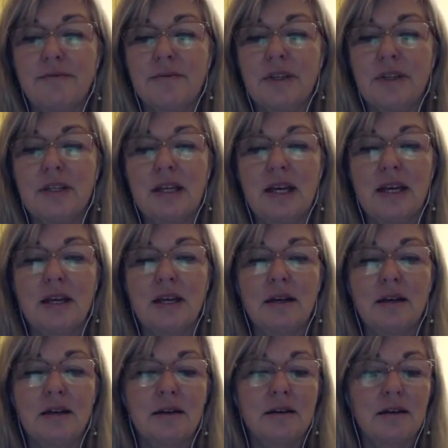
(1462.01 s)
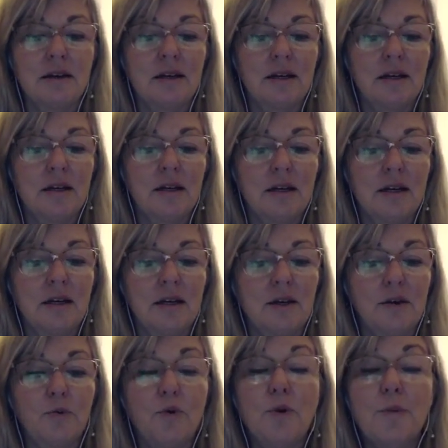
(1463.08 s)
this inner
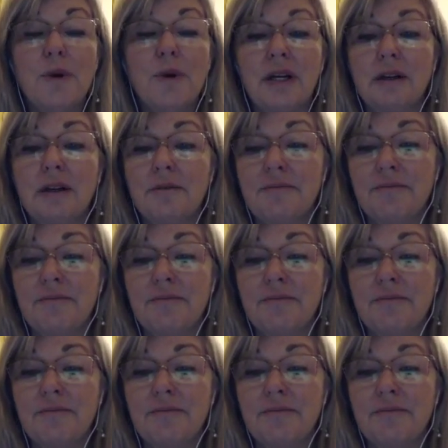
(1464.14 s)
woman